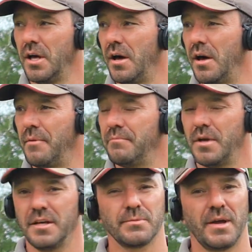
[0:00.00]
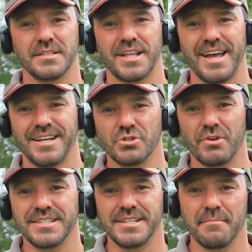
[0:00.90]
Um, as well as that
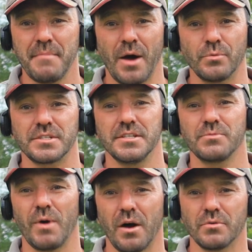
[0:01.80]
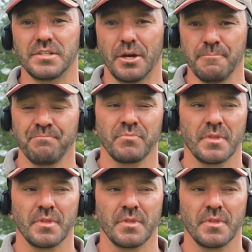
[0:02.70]
interesting mount as well. So